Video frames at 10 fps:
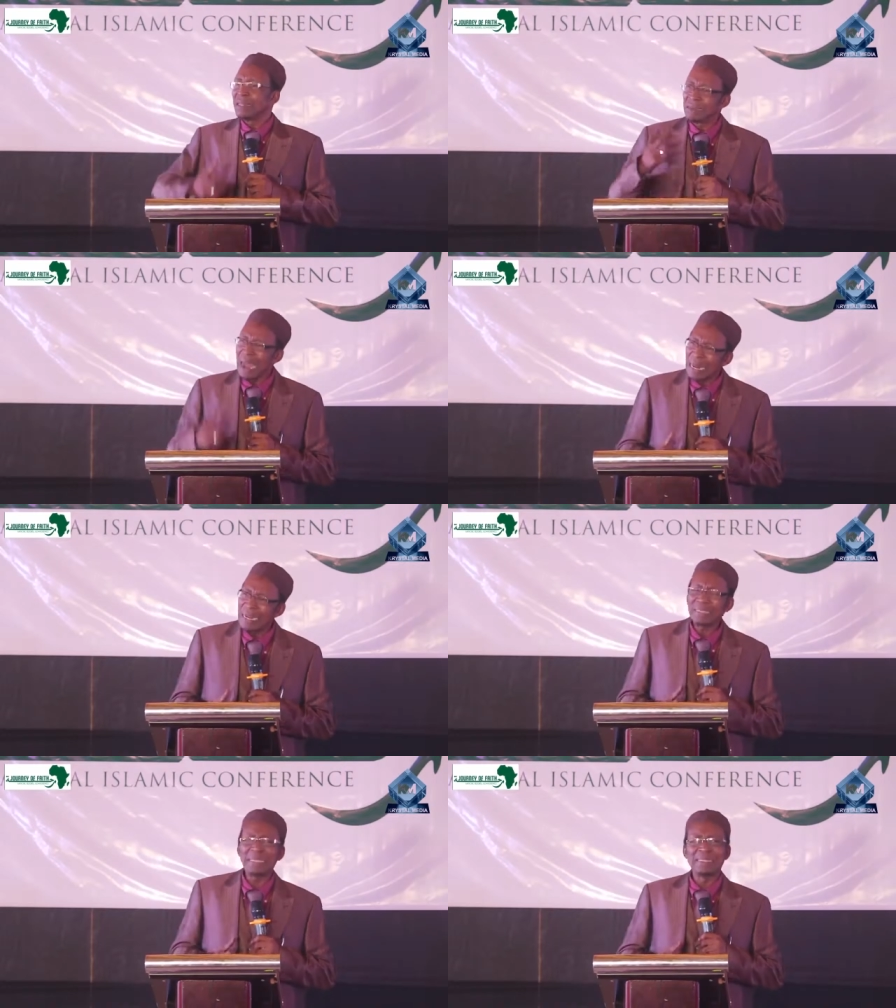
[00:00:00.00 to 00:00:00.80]

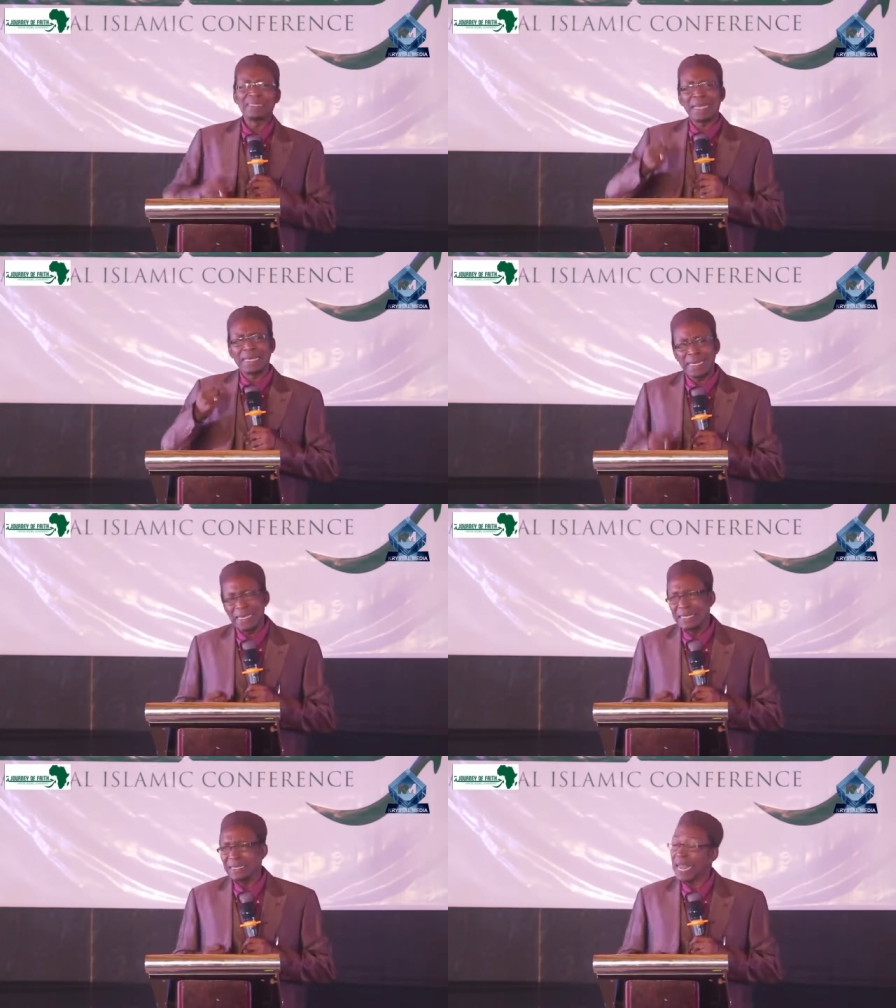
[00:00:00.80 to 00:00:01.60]
Knowledge is the
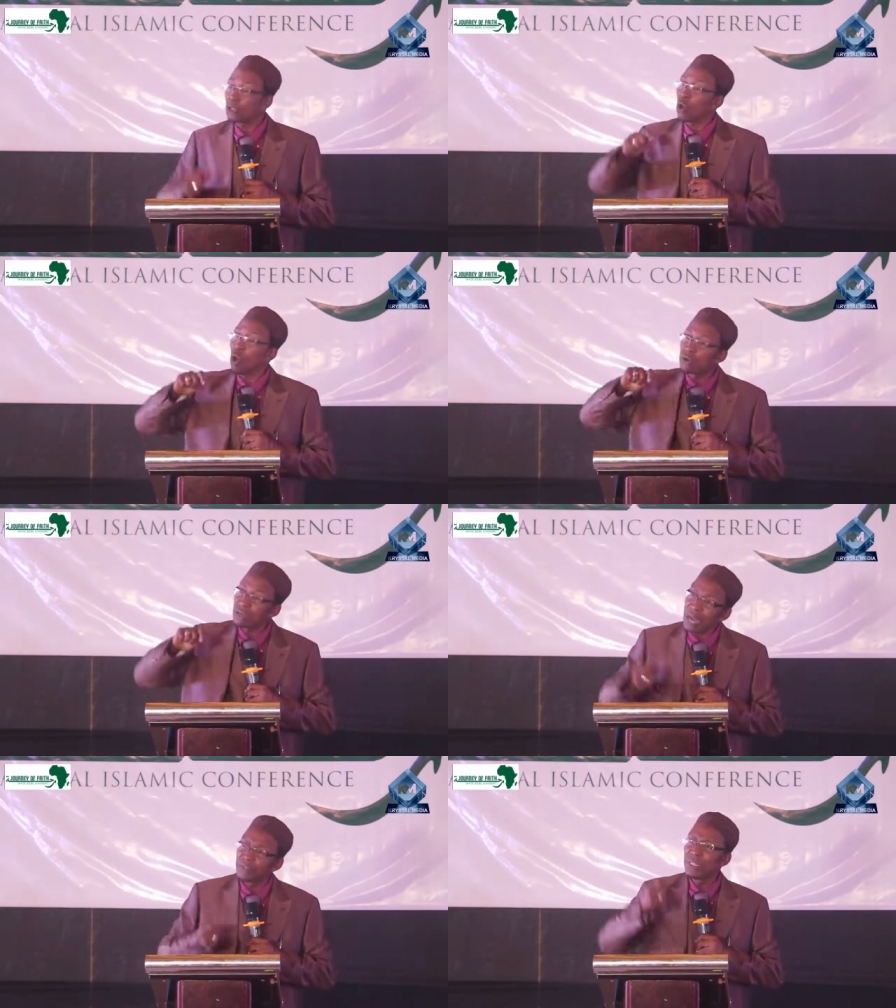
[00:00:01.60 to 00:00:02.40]
key that
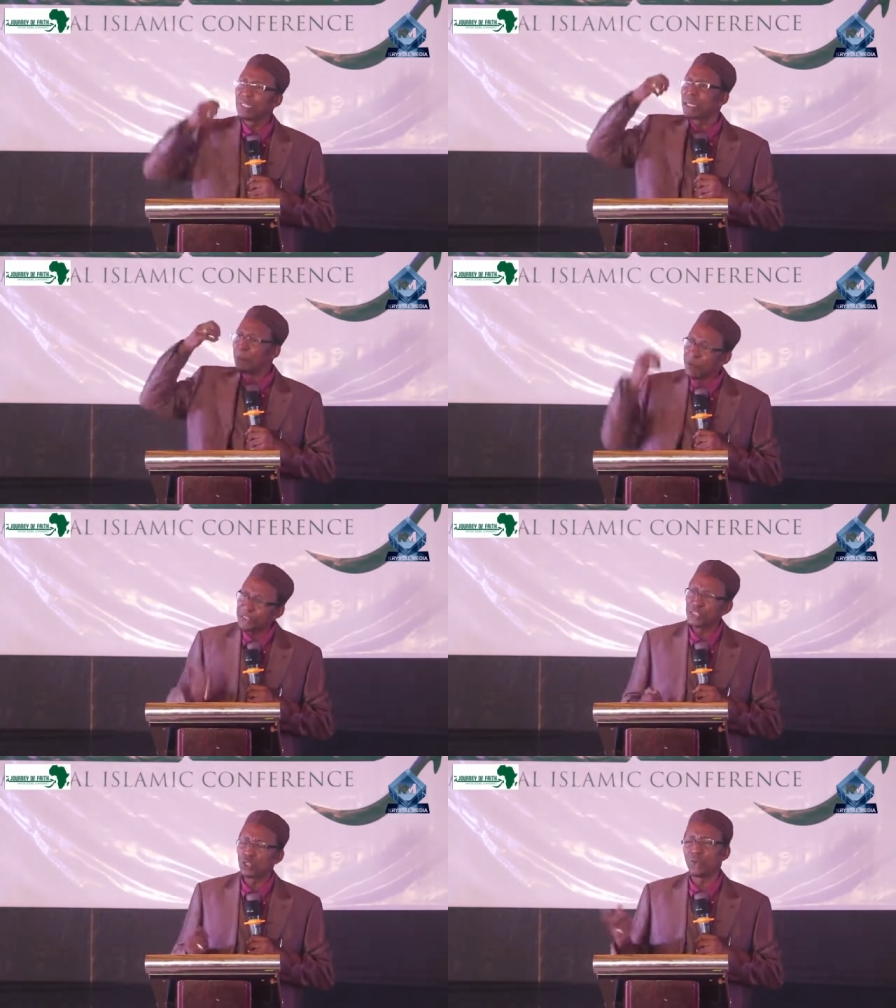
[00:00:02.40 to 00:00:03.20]
unravels the
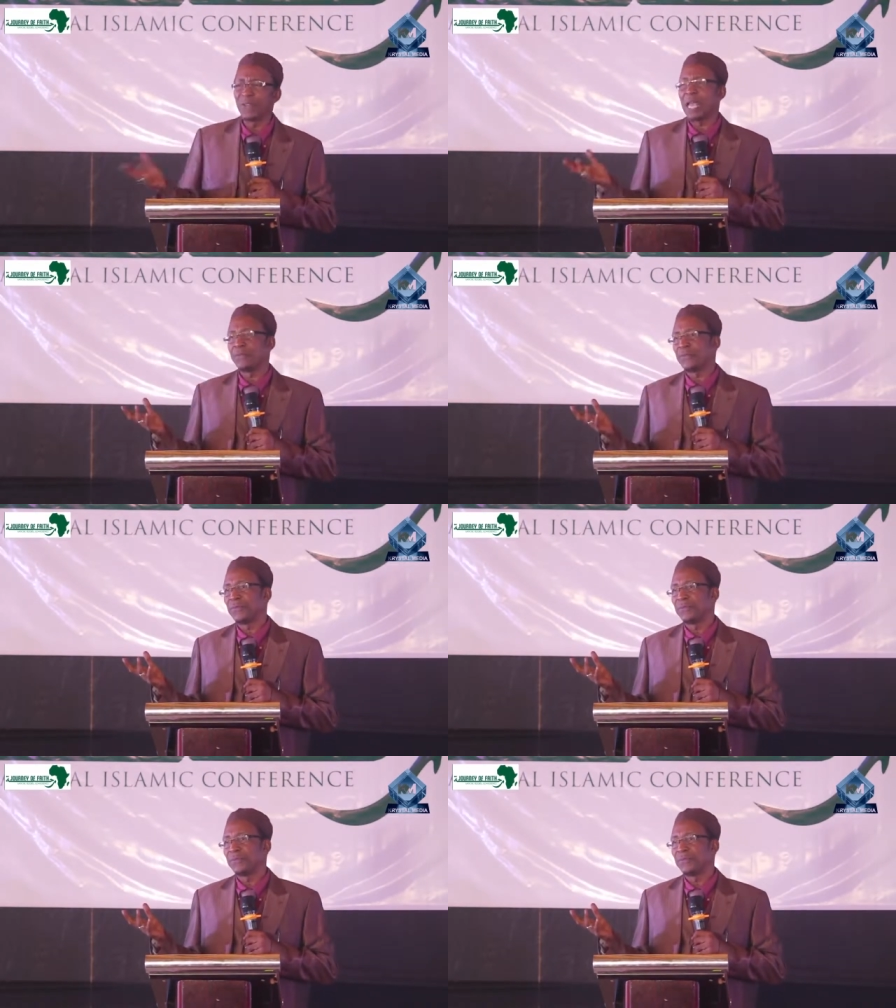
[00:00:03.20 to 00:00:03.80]
mysteries of life.